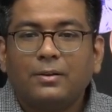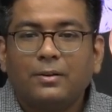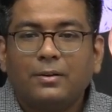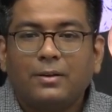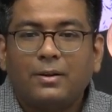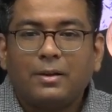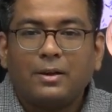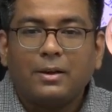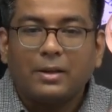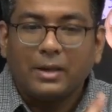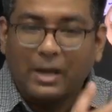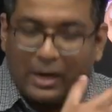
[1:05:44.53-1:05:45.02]

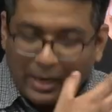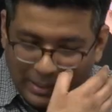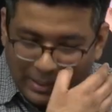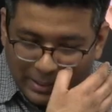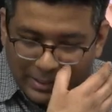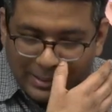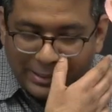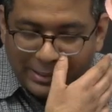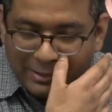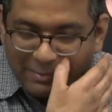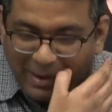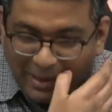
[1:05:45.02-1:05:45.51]
Yeah, it is
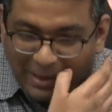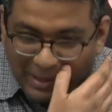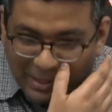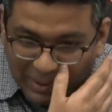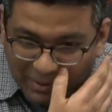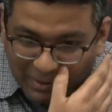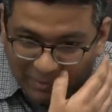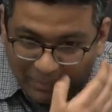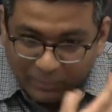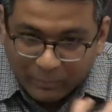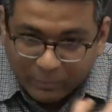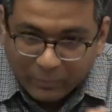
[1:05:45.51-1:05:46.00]
expanding.
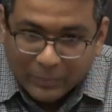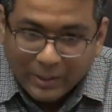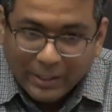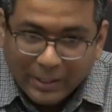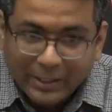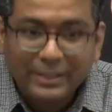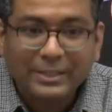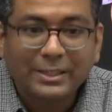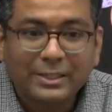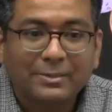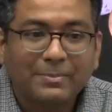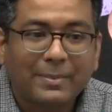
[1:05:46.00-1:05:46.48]
It is
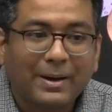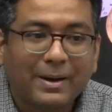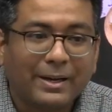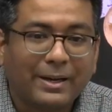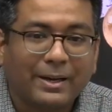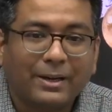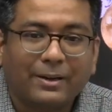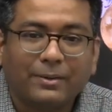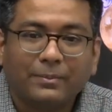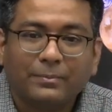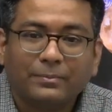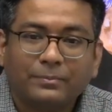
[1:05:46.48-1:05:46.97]
expanding.
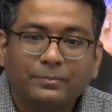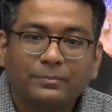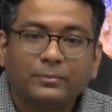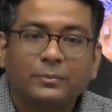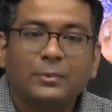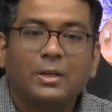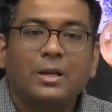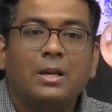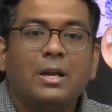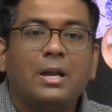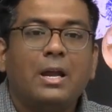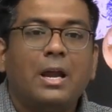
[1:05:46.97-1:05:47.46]

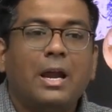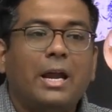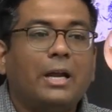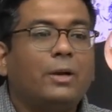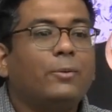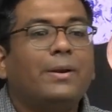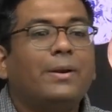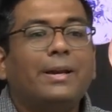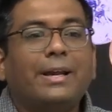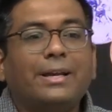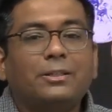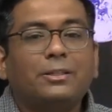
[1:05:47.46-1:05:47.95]
It
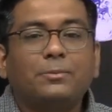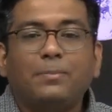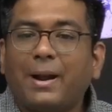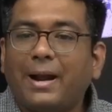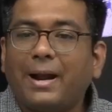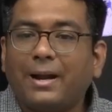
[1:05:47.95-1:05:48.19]
will expand.